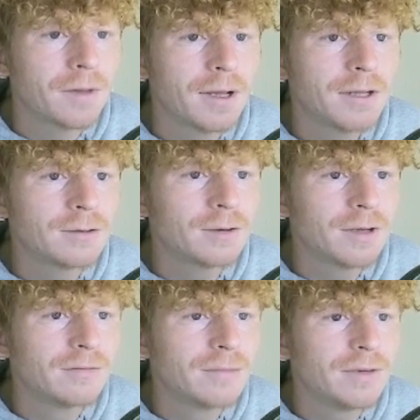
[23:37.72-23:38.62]
it's not
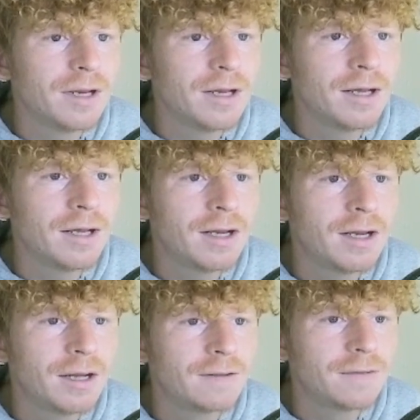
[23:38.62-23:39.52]
giving me
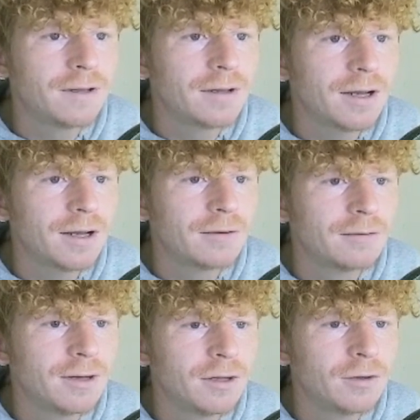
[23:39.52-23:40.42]
anything that I can
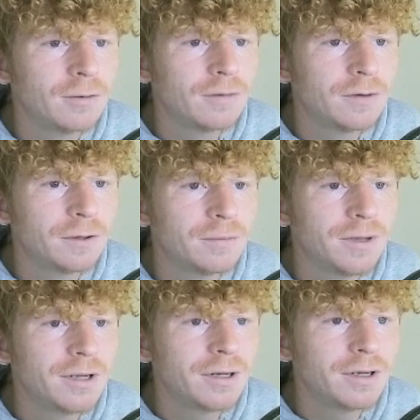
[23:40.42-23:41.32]
really do with it at the
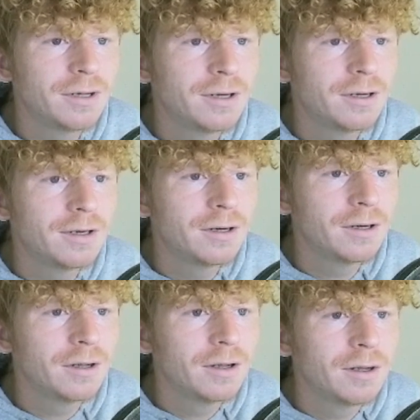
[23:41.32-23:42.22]
minute.
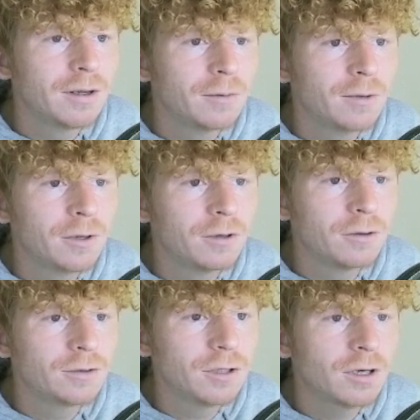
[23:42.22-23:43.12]
We're going to
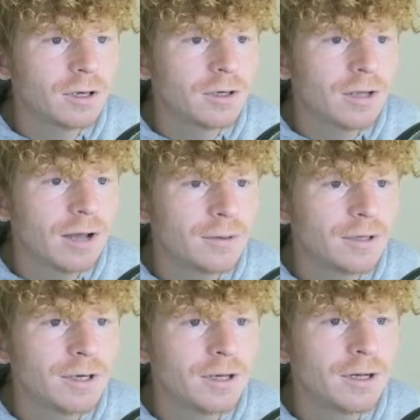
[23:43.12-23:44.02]
lose our
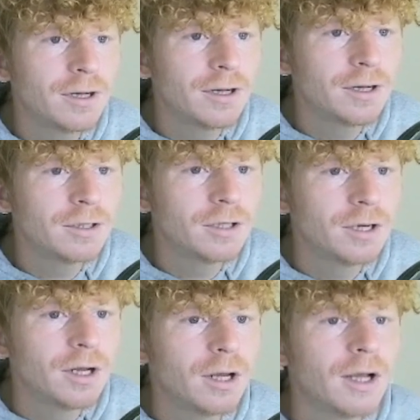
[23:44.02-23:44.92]
damage.
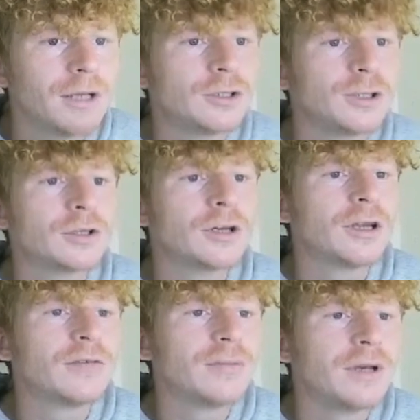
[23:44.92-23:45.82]
It's just not
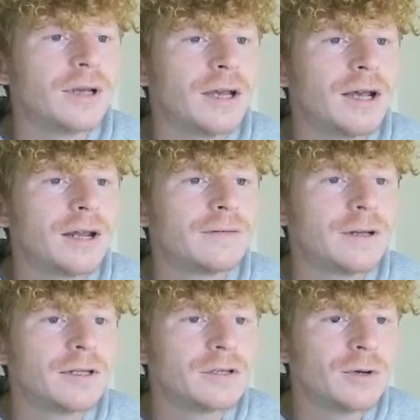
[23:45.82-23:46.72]
giving me
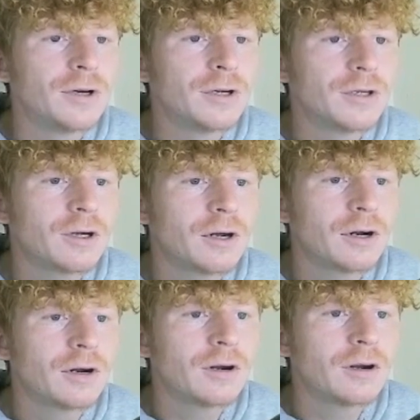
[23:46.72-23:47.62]
anything to move
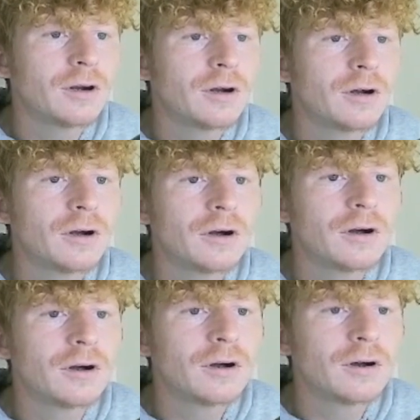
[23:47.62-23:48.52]

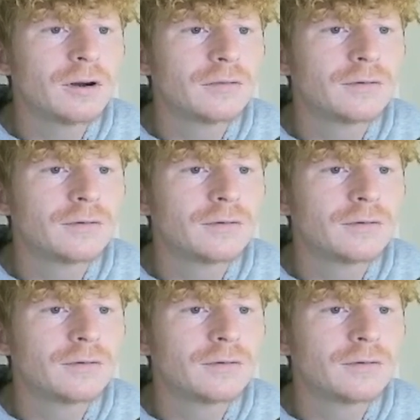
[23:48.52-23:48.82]
off.